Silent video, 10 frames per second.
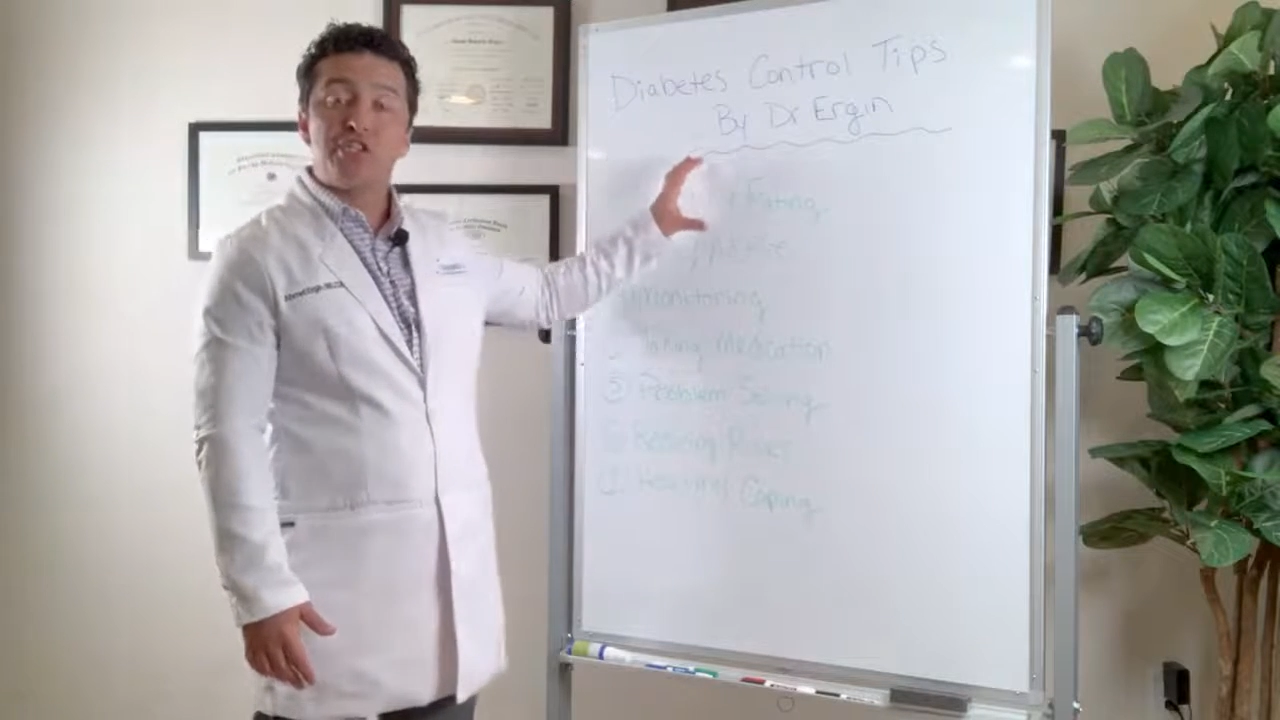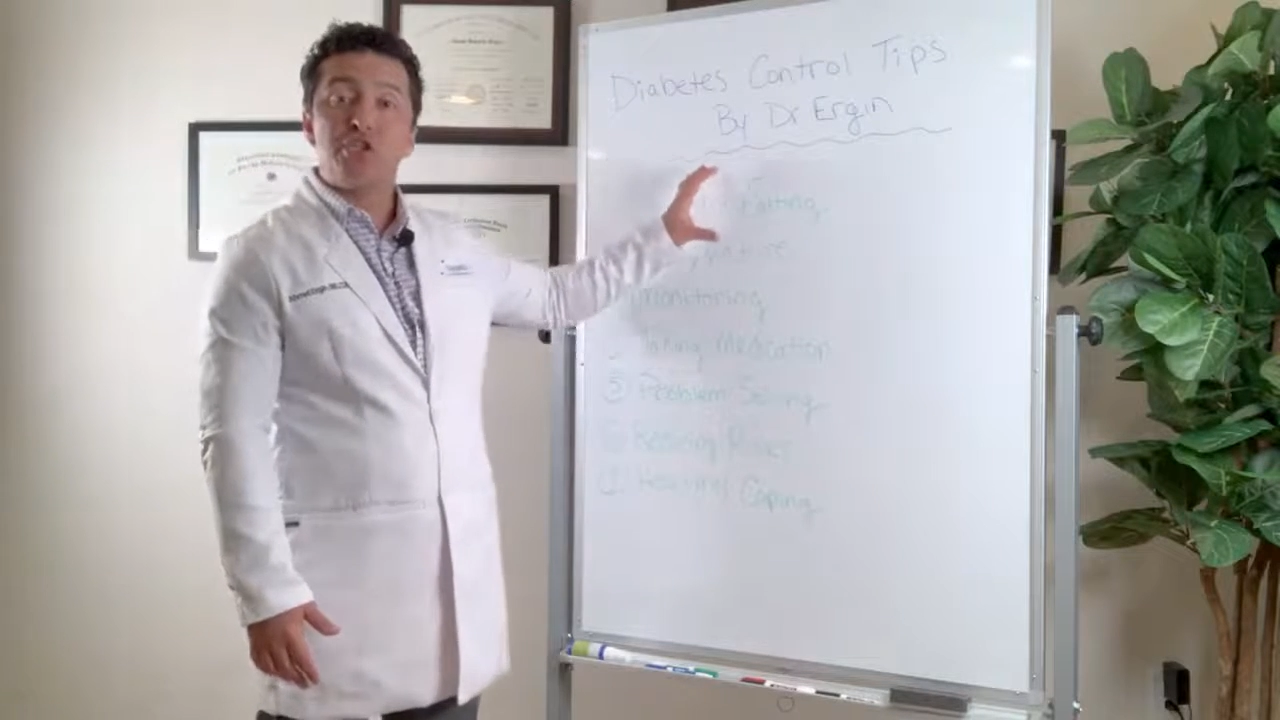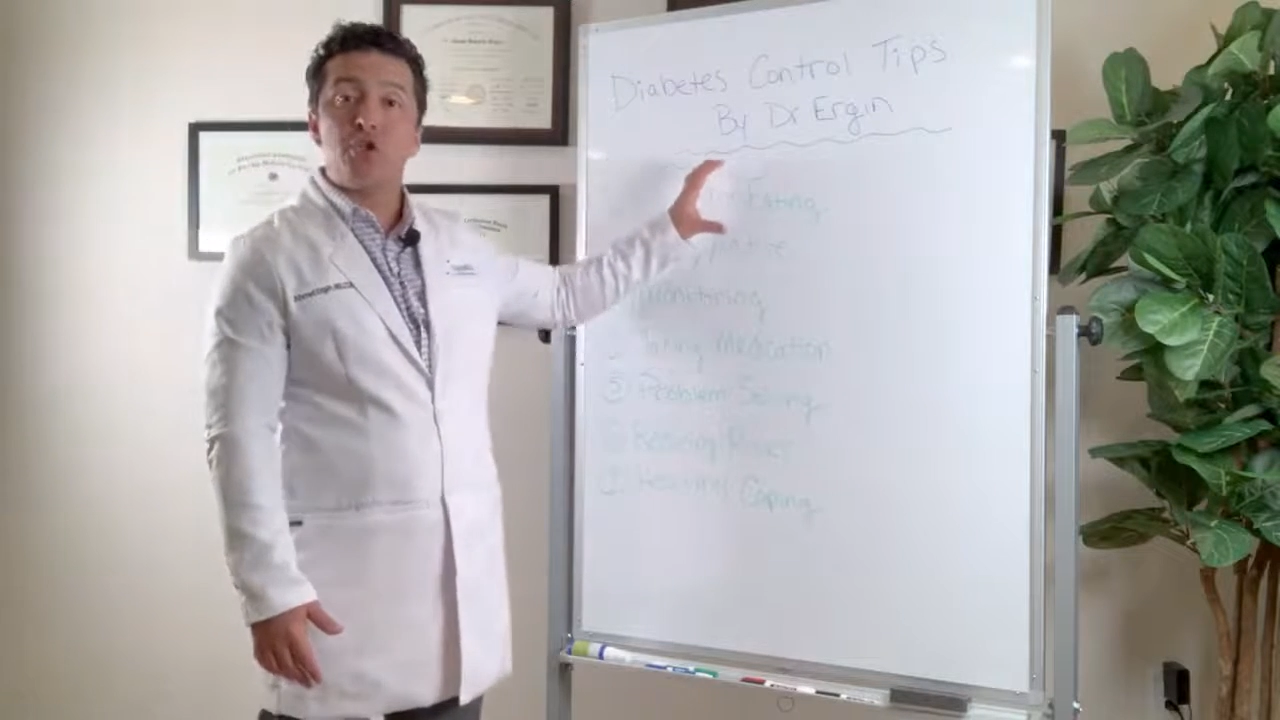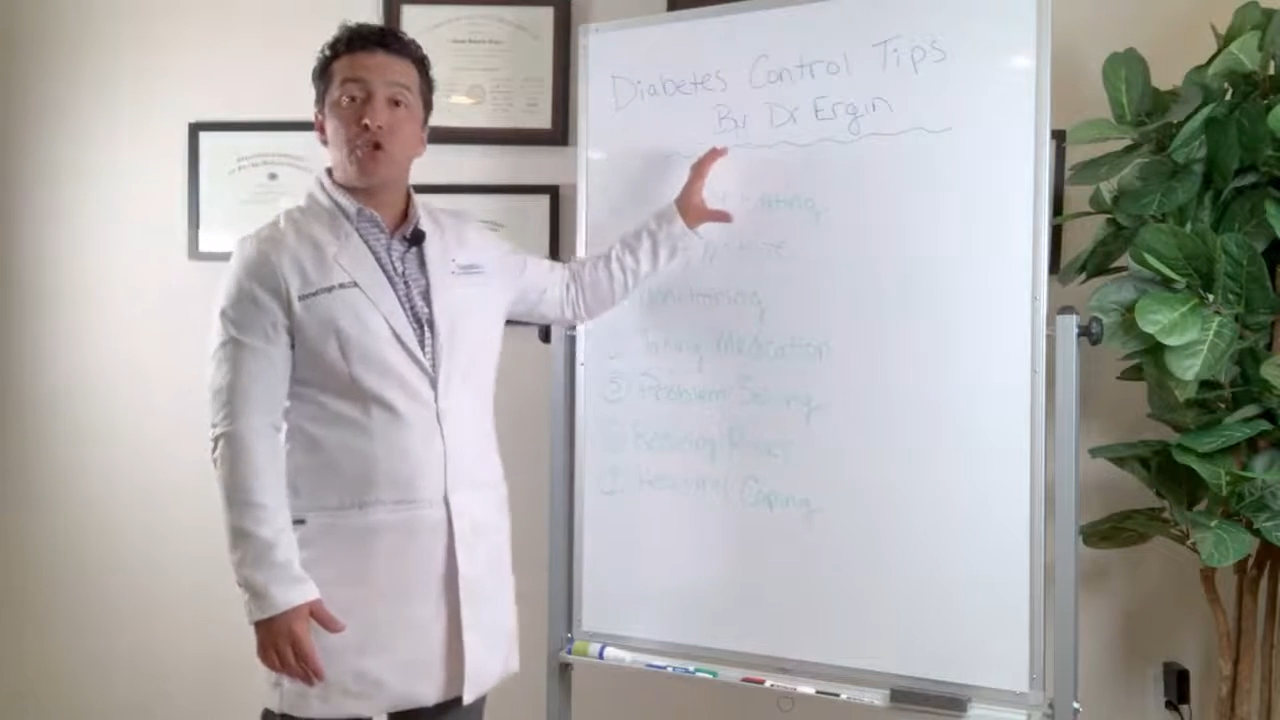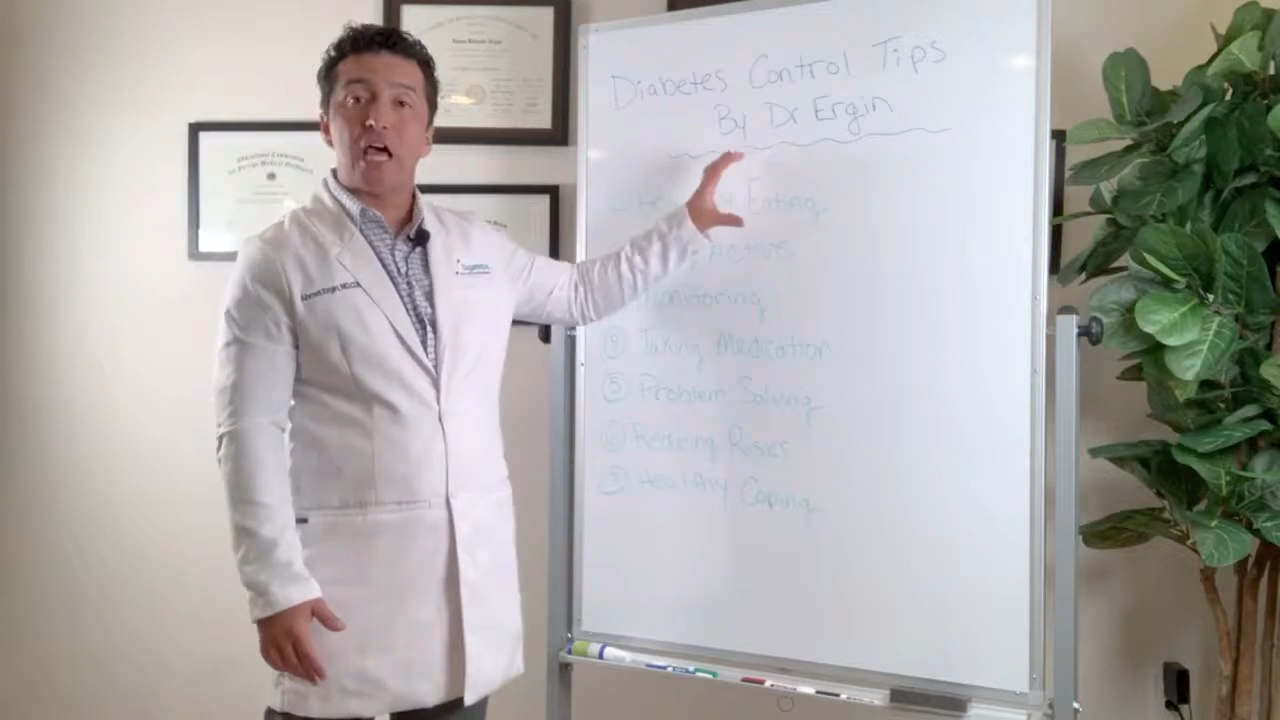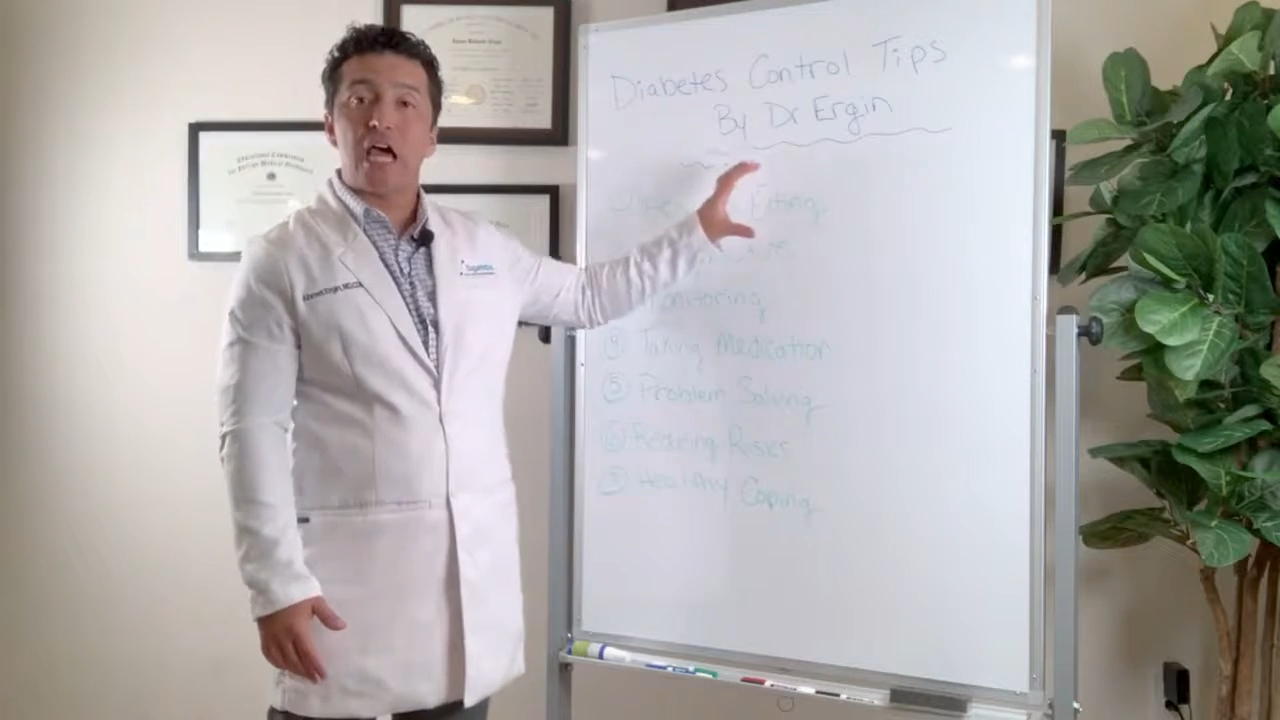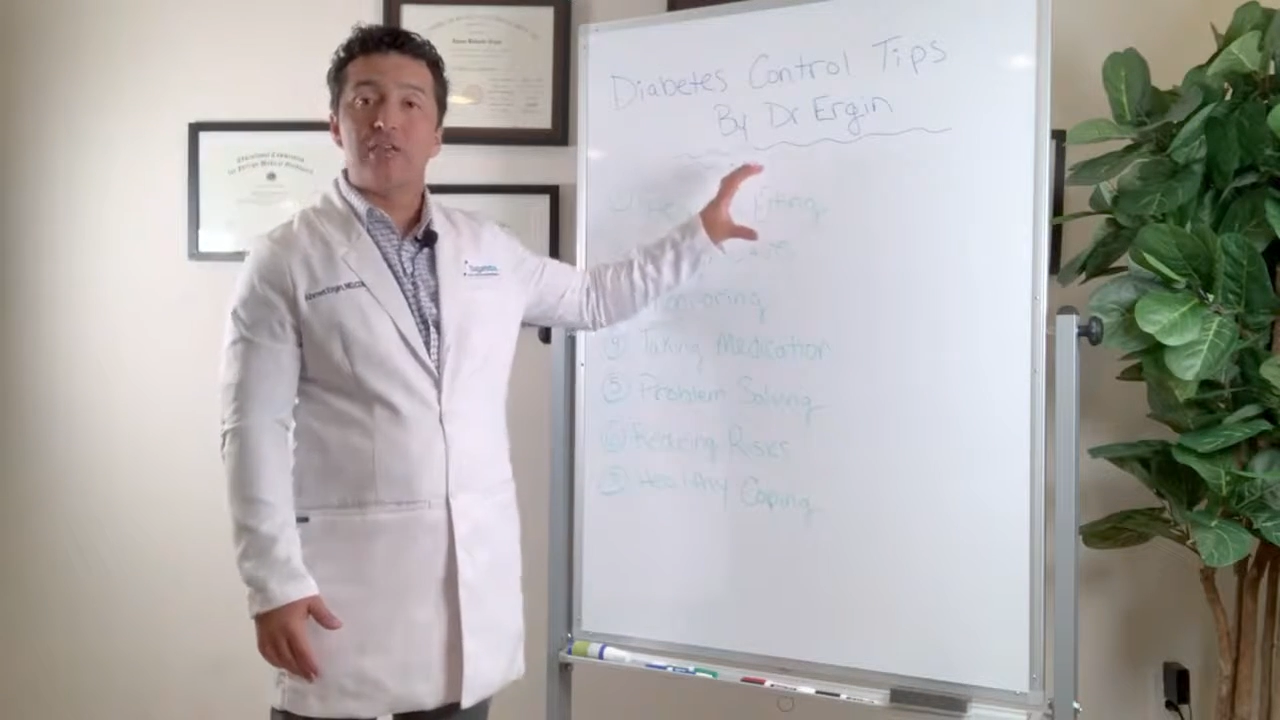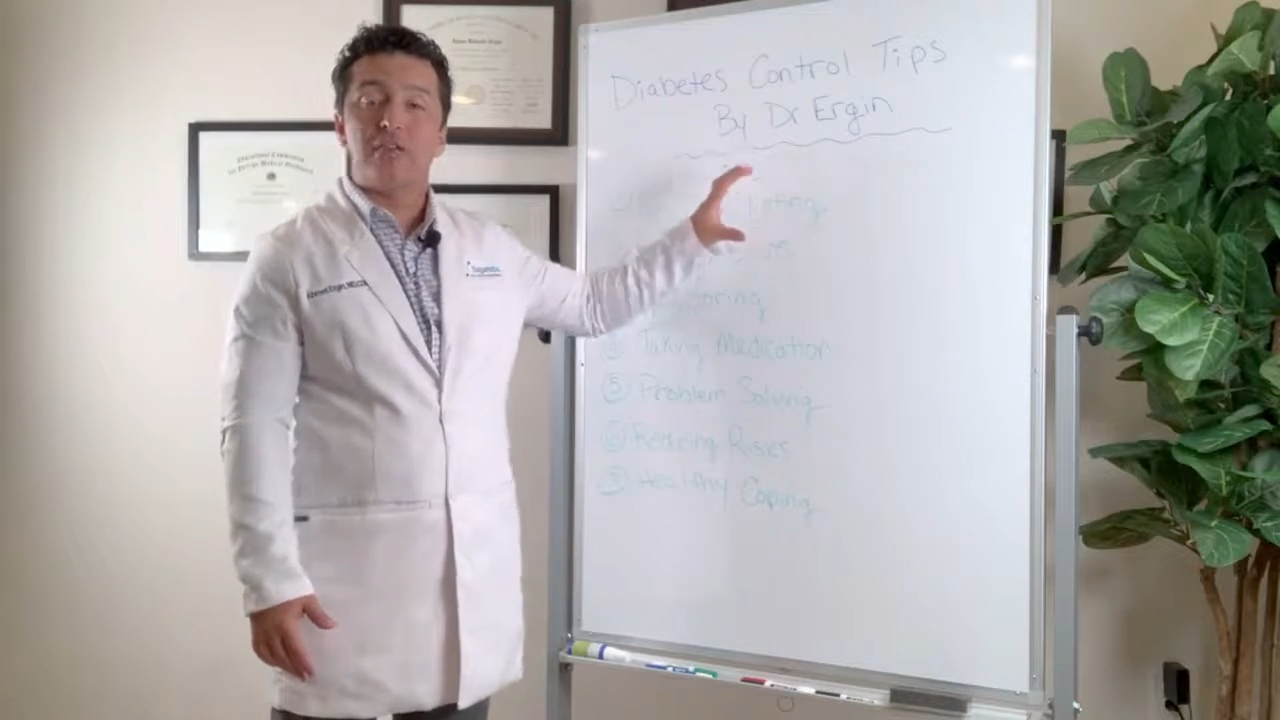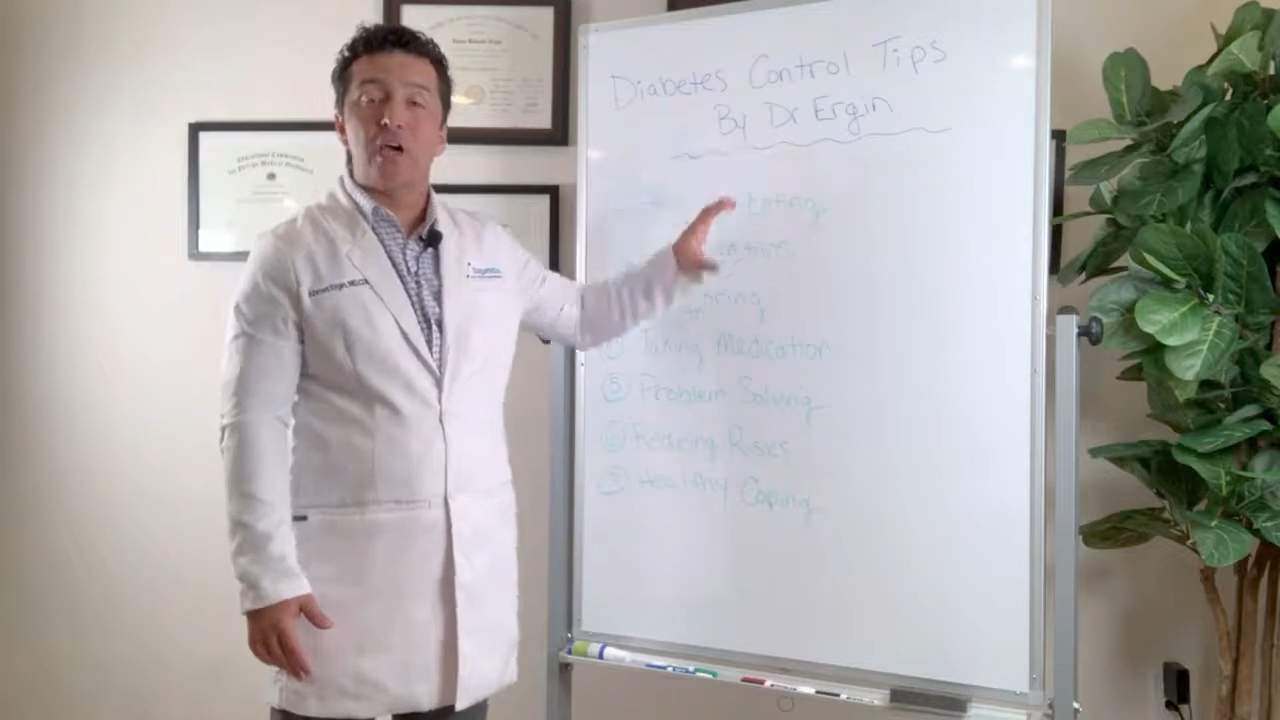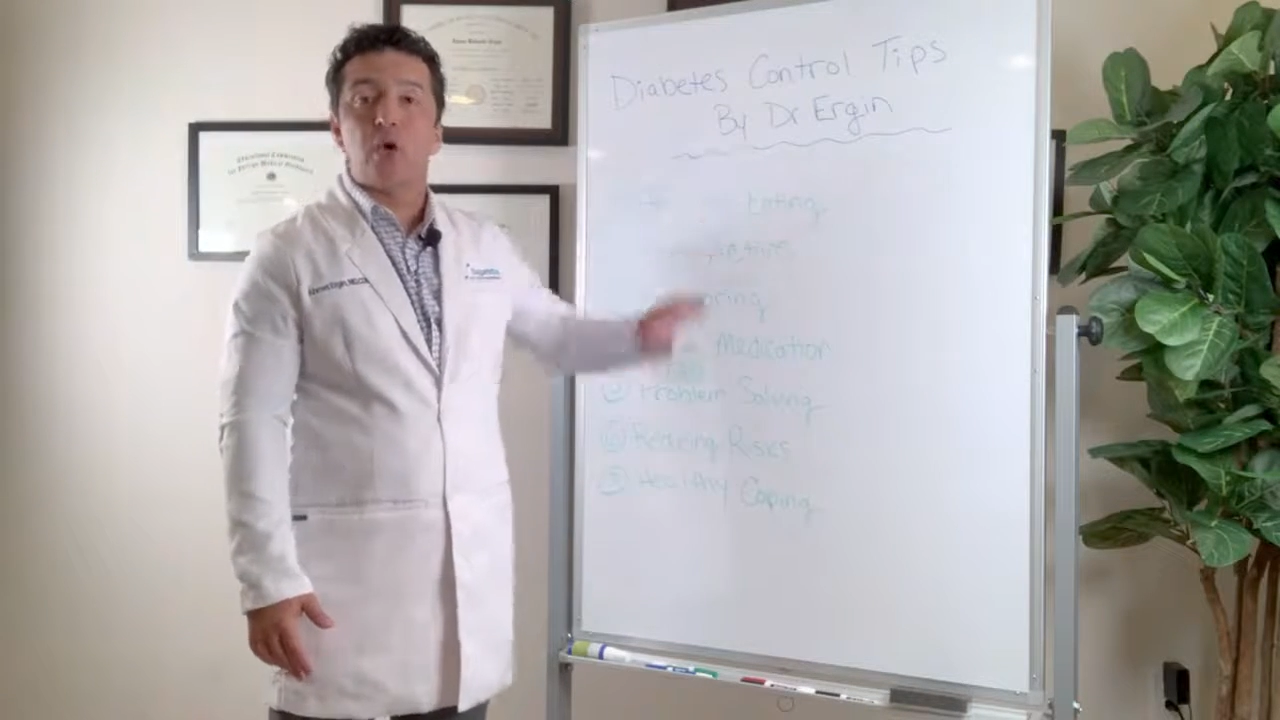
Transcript: in your life